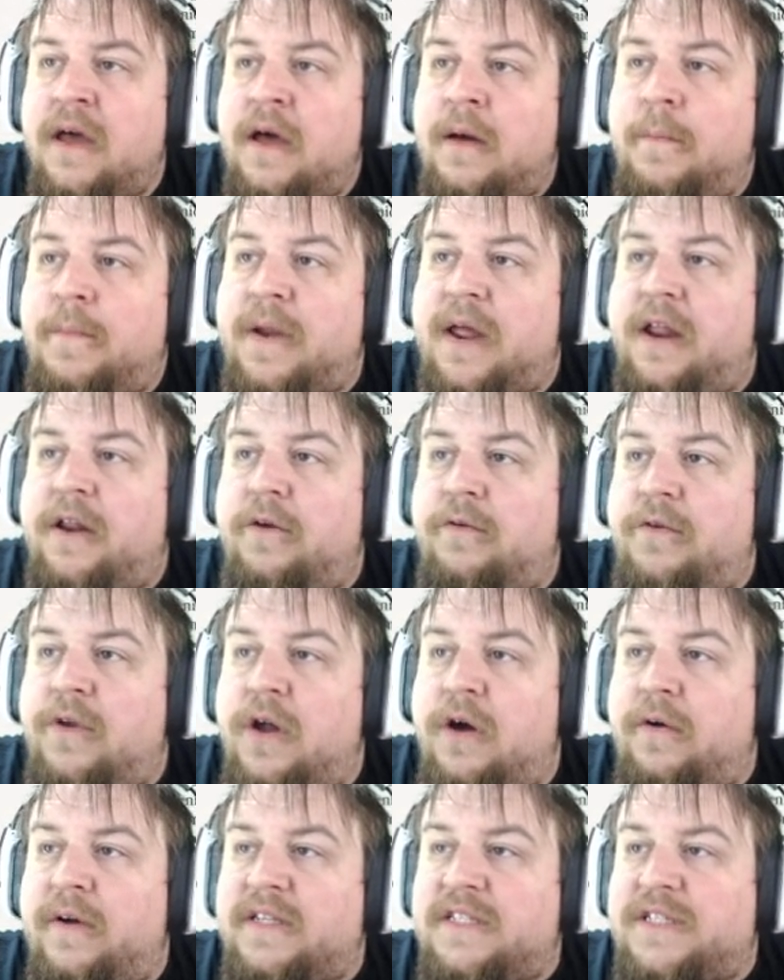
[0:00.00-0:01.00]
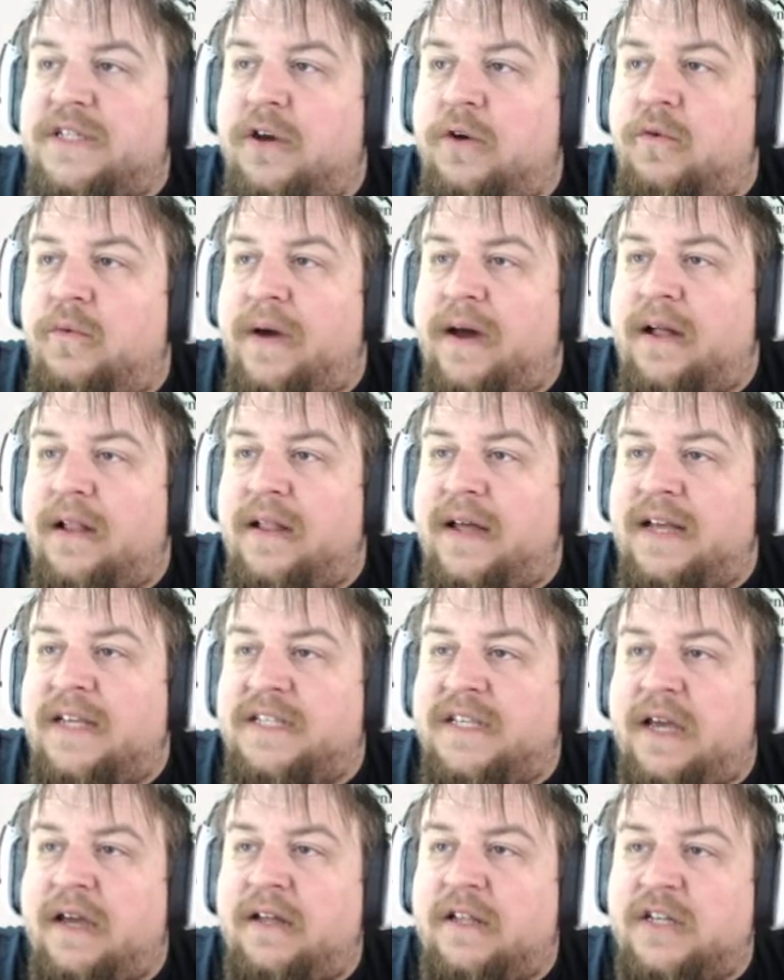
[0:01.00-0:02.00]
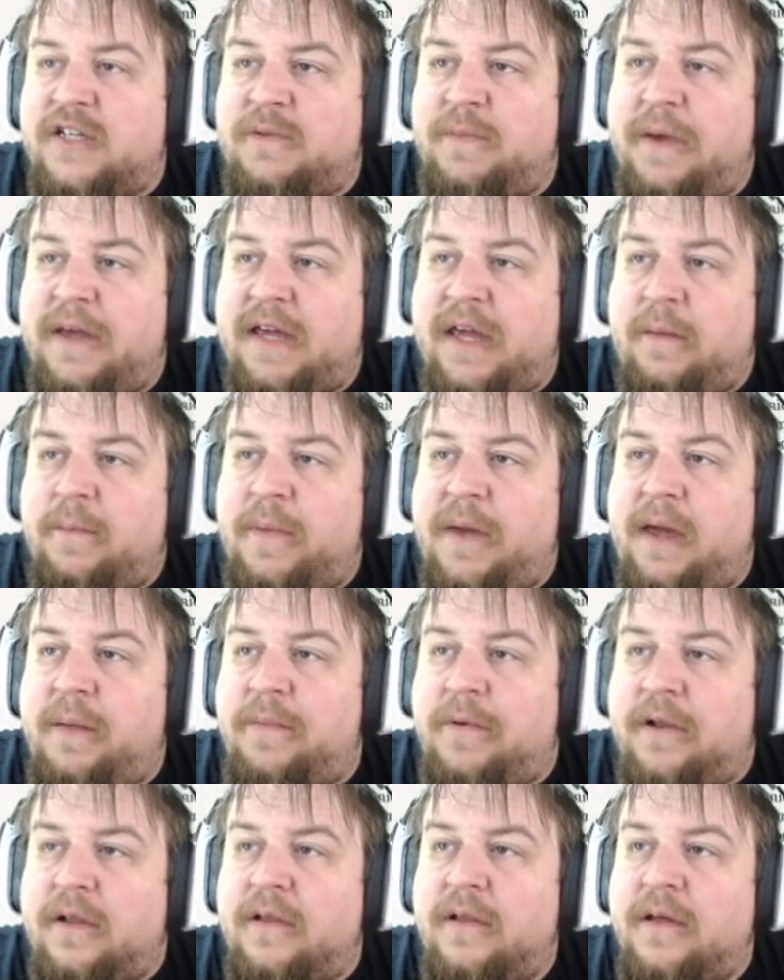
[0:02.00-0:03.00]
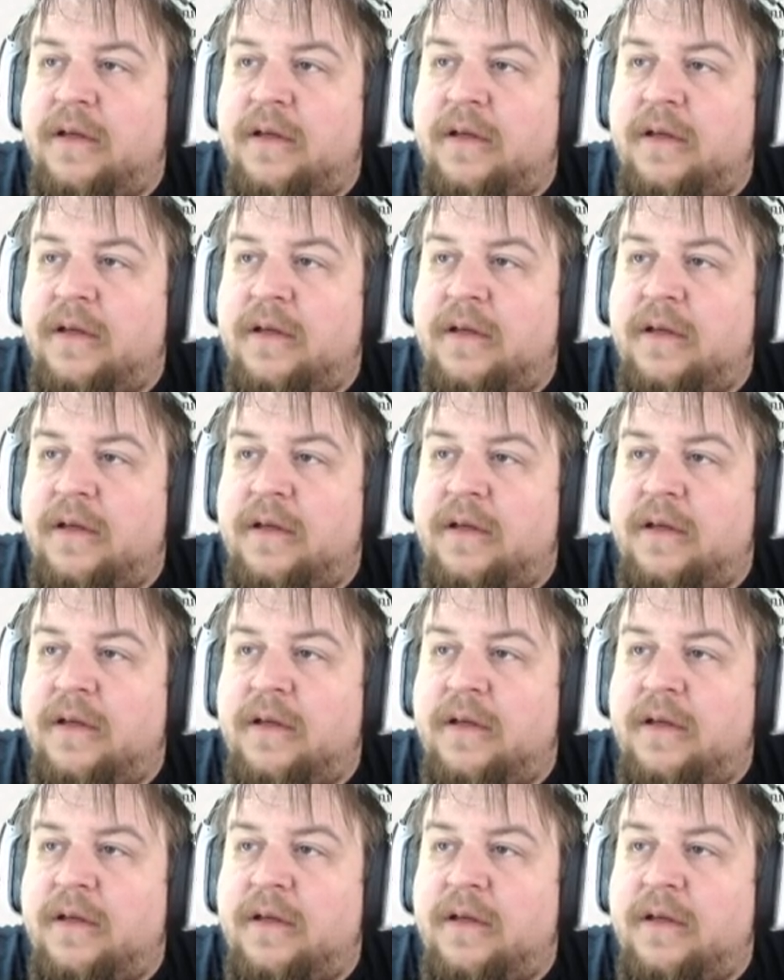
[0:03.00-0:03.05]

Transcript: but I don't know it so well as English-speaking people?